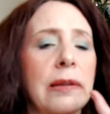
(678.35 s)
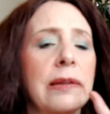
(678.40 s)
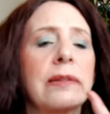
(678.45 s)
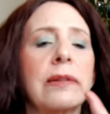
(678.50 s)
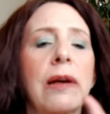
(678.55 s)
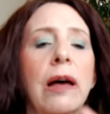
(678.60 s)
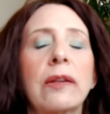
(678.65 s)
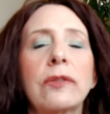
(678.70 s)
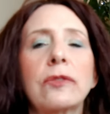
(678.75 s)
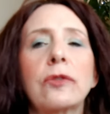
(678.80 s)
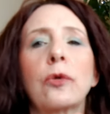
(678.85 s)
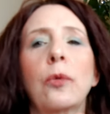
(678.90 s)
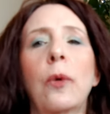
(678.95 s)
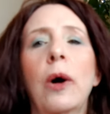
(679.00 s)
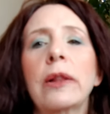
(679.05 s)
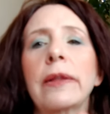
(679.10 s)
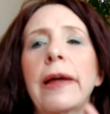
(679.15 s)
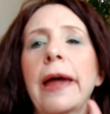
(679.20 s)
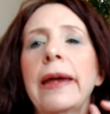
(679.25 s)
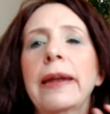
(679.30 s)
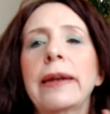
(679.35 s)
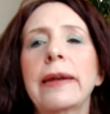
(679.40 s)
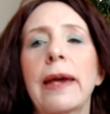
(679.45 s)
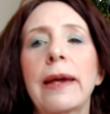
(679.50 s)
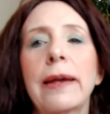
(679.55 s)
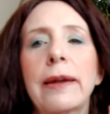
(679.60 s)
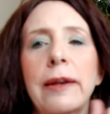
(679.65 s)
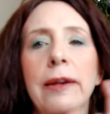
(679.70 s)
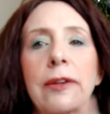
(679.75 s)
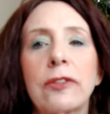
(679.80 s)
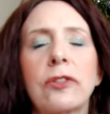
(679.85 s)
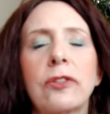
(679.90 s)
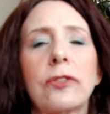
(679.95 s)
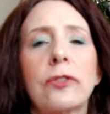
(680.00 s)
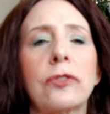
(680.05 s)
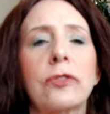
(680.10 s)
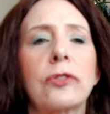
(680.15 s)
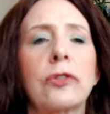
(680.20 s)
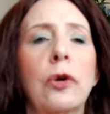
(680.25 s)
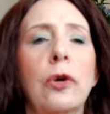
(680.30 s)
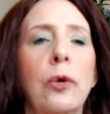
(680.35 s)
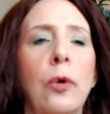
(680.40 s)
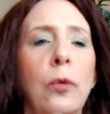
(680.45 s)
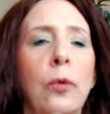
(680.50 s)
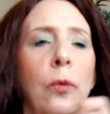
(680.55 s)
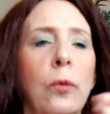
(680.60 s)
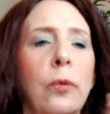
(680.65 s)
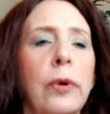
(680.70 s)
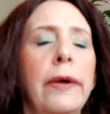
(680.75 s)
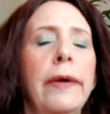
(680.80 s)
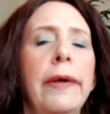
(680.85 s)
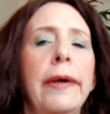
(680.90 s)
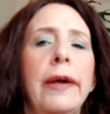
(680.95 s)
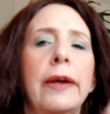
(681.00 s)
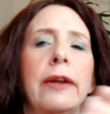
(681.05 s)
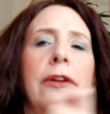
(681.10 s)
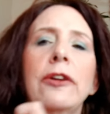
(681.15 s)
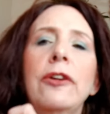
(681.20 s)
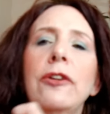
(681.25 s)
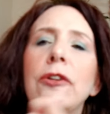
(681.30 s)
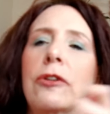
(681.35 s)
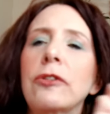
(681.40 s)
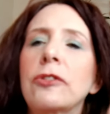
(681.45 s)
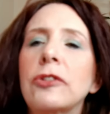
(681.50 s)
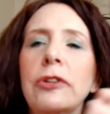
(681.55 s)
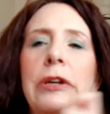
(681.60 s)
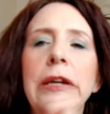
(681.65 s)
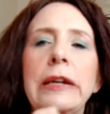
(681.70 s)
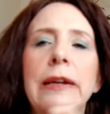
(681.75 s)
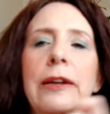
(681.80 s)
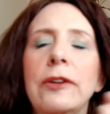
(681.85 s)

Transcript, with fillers: It's all squalane. It is so nourishing.